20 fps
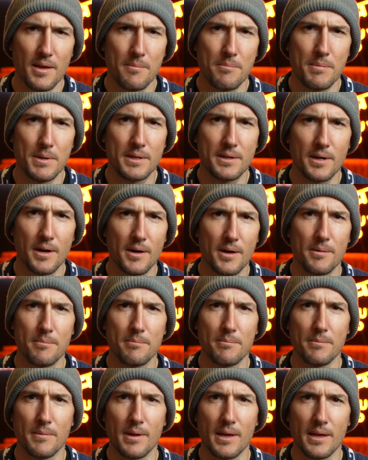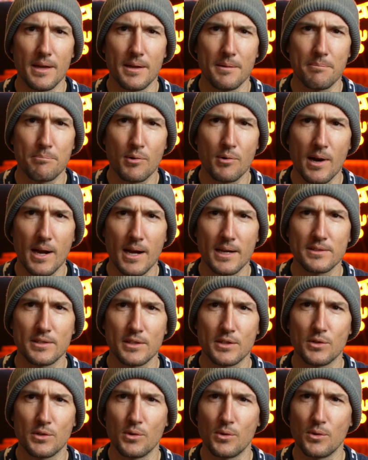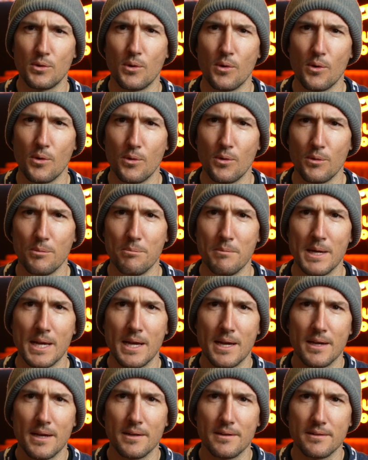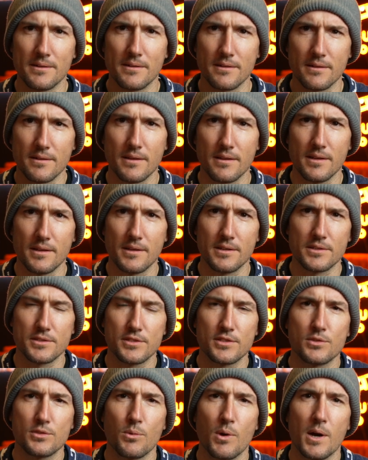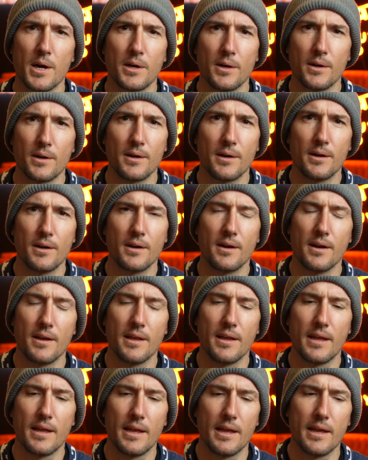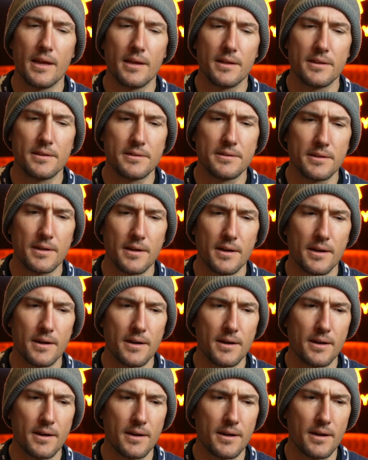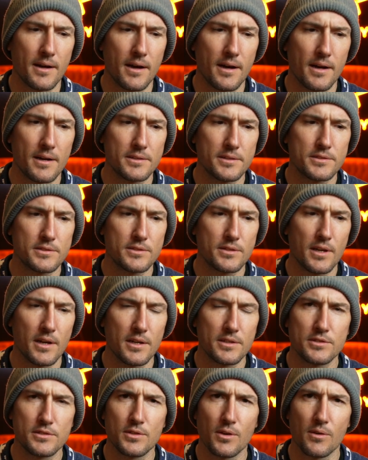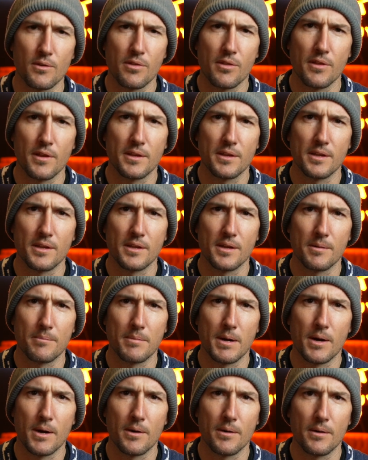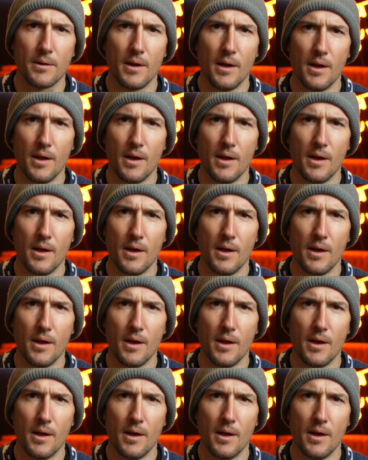become a practical old man in a sweater and uh, I, I start thinking about